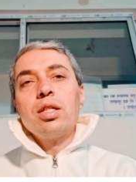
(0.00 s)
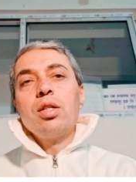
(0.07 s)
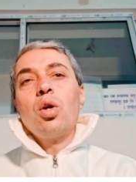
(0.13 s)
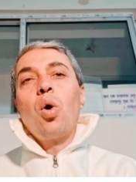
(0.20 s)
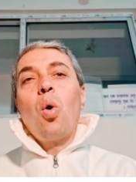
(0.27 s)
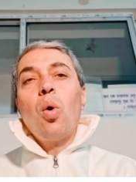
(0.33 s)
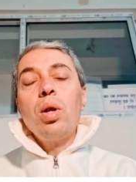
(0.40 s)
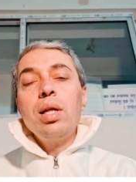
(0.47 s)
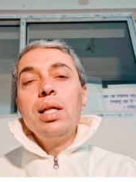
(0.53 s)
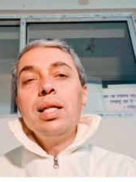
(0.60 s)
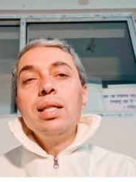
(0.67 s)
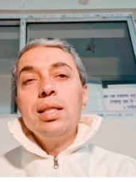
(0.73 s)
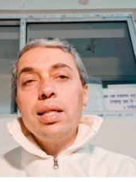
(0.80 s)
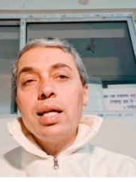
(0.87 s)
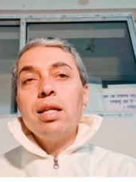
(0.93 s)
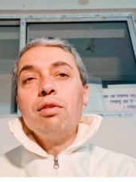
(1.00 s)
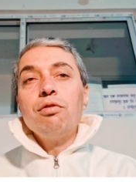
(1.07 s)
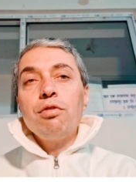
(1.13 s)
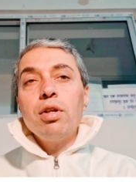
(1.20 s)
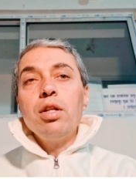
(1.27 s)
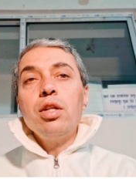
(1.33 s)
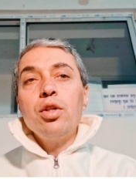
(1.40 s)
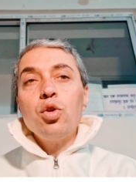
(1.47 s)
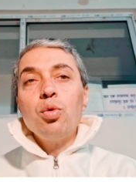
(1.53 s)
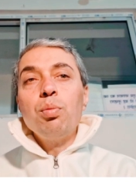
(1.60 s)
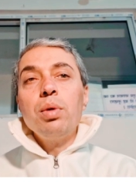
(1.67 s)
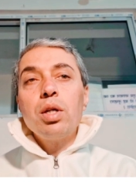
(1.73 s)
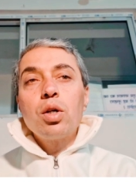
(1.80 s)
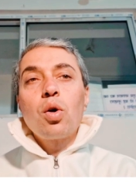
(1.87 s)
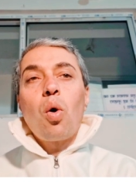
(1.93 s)
and only then will you
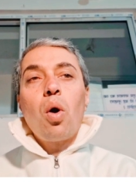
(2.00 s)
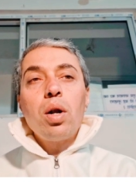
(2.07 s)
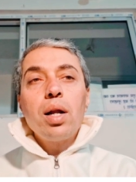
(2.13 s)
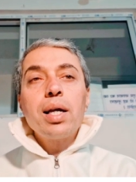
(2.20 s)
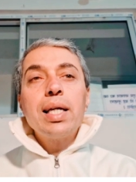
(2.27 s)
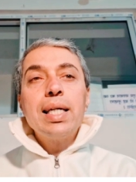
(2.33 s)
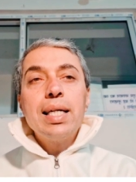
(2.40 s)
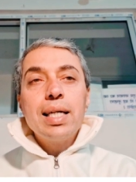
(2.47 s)
be called a